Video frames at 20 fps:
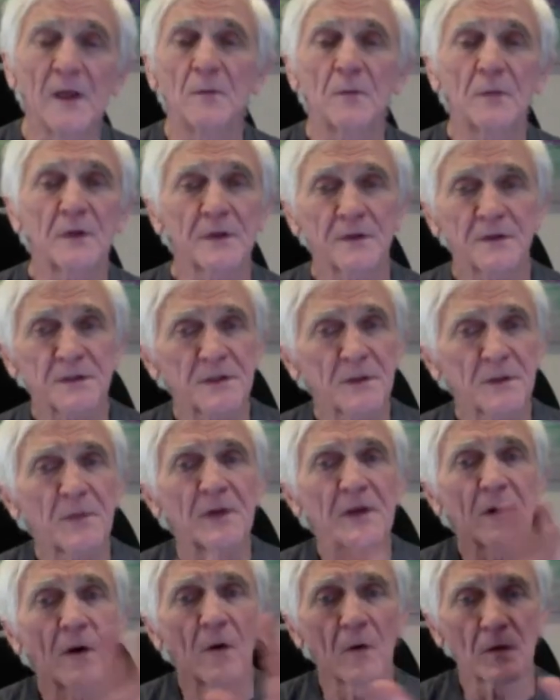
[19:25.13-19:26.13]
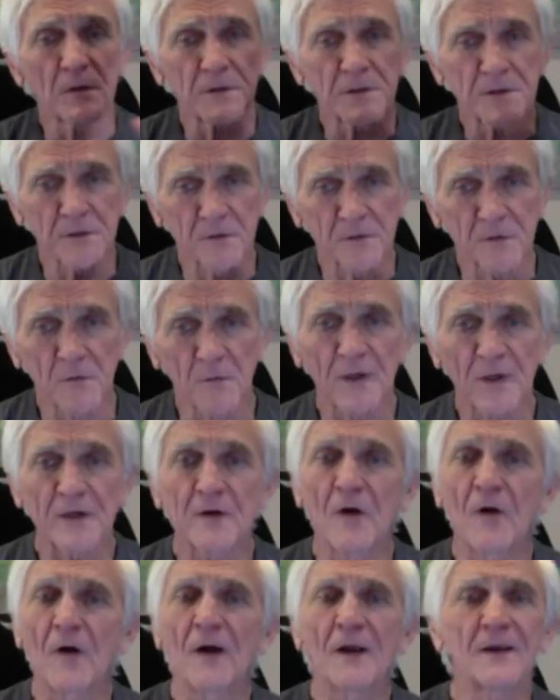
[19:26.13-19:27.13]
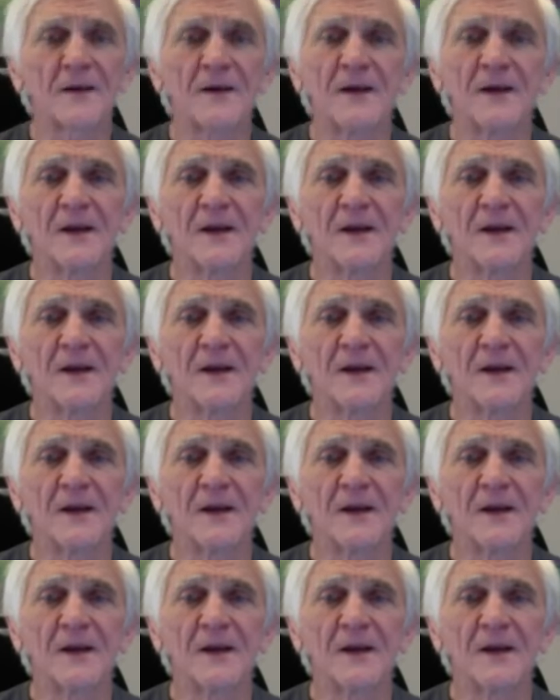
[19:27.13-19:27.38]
but there's something also going on